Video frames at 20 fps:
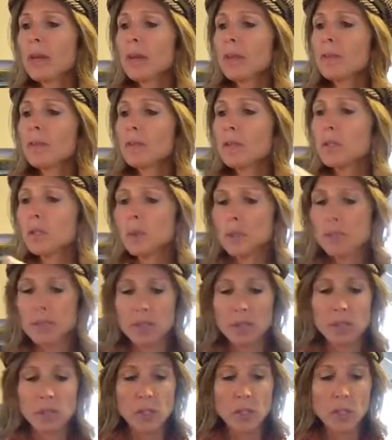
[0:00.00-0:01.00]
The first one
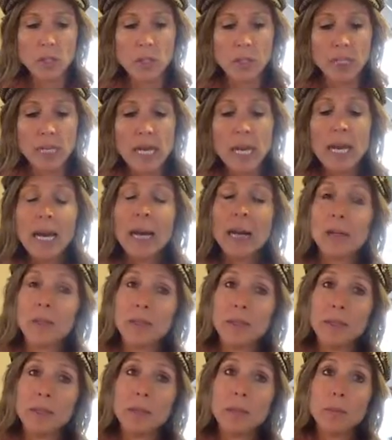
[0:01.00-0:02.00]
is called How to
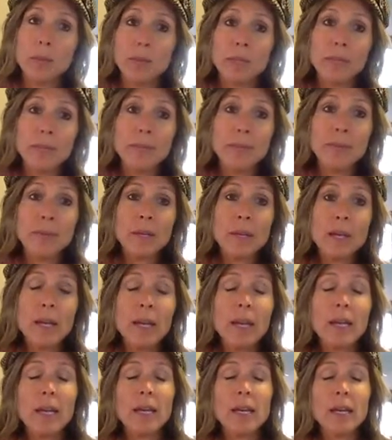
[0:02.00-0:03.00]
Beat the Bully,
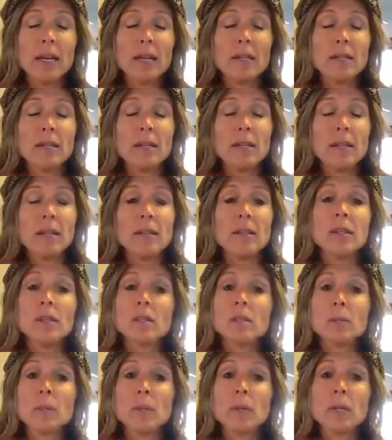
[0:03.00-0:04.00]
and in
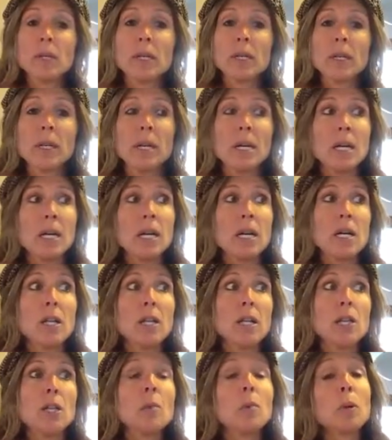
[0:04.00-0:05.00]
this book,
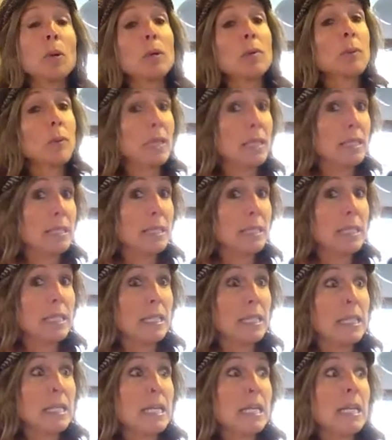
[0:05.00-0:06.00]
the boy
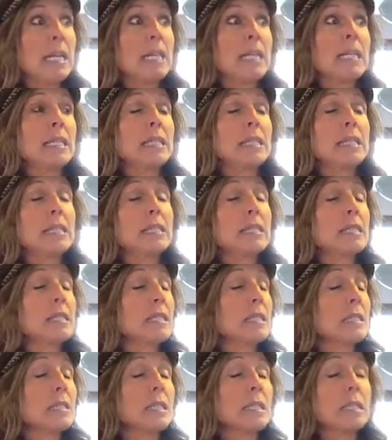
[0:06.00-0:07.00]
Rodney is
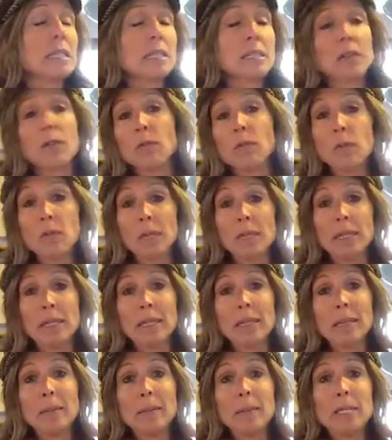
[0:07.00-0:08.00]
a
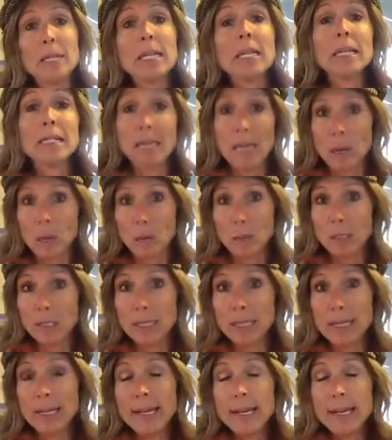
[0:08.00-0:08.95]
self-proclaimed coward,